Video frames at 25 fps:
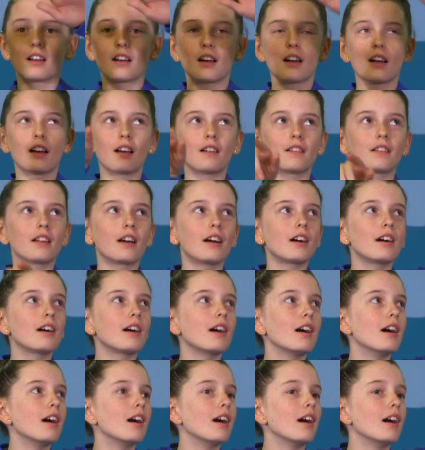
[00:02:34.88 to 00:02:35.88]
and they
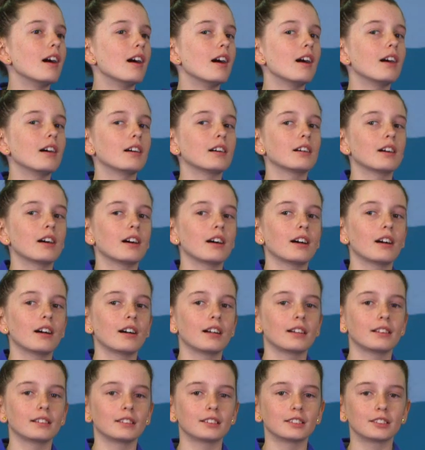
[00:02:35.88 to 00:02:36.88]
have an arc
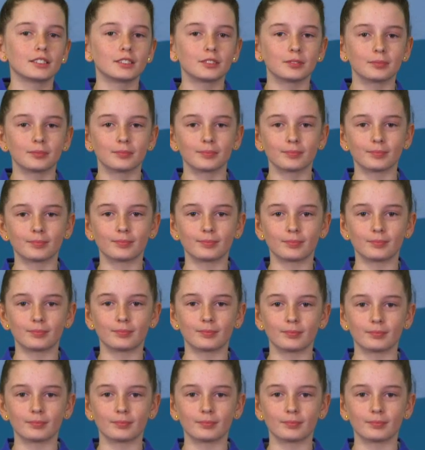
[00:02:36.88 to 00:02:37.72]
across the sky with